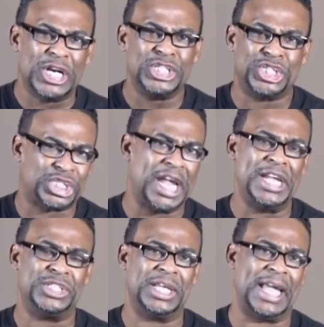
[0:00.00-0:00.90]

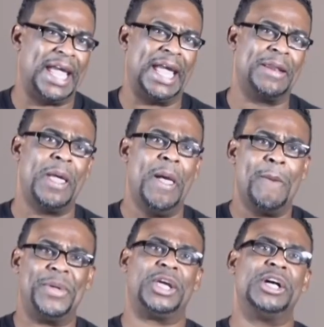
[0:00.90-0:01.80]
unchanging hand
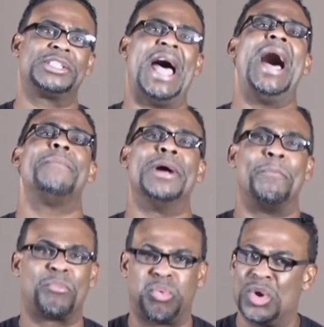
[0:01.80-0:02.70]
because I'm a
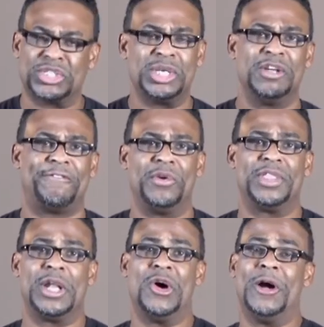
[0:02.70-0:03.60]
prisoner for
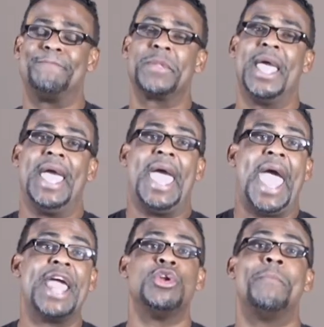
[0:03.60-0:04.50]
the Lord.
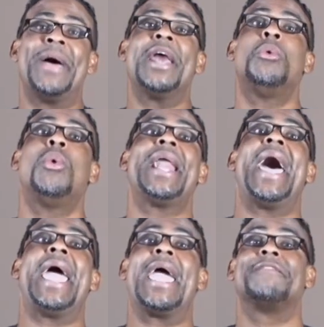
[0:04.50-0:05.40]
And no matter what
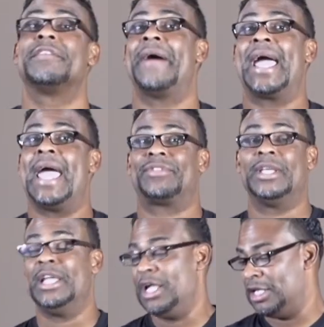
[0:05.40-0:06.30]
I have, if I have
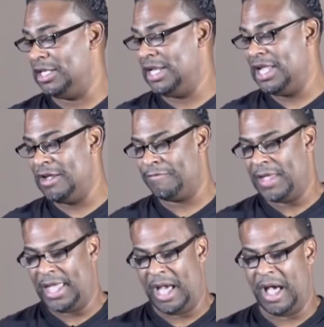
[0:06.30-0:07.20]
to live
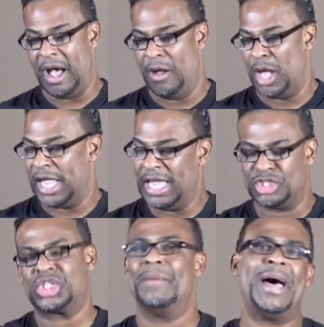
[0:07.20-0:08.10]
in
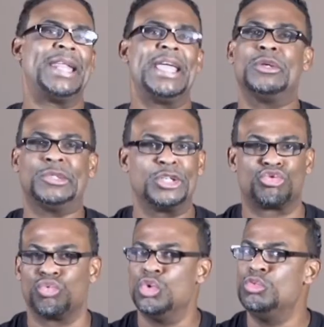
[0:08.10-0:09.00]
somebody else's
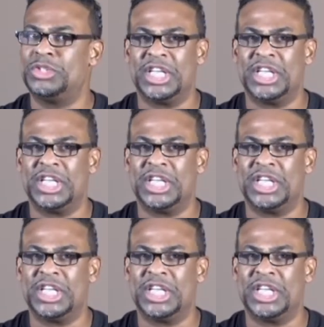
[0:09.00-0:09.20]
room